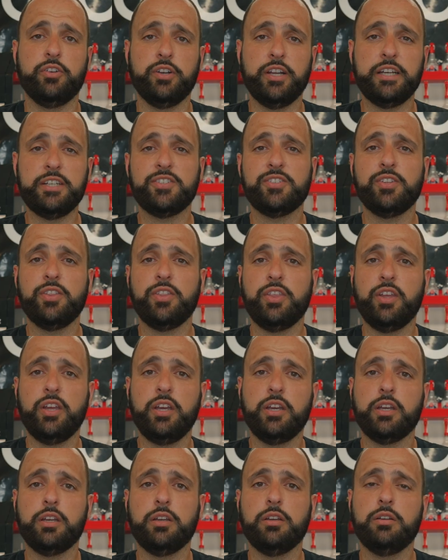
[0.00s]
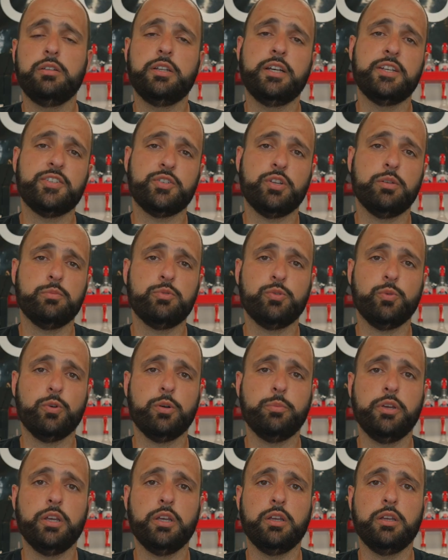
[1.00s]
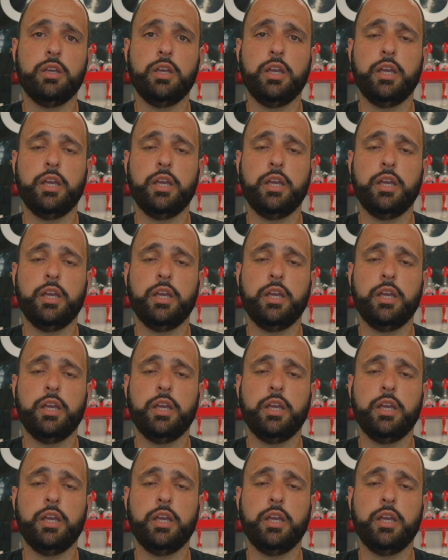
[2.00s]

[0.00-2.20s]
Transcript: They're nice and thick, nice and absorbent,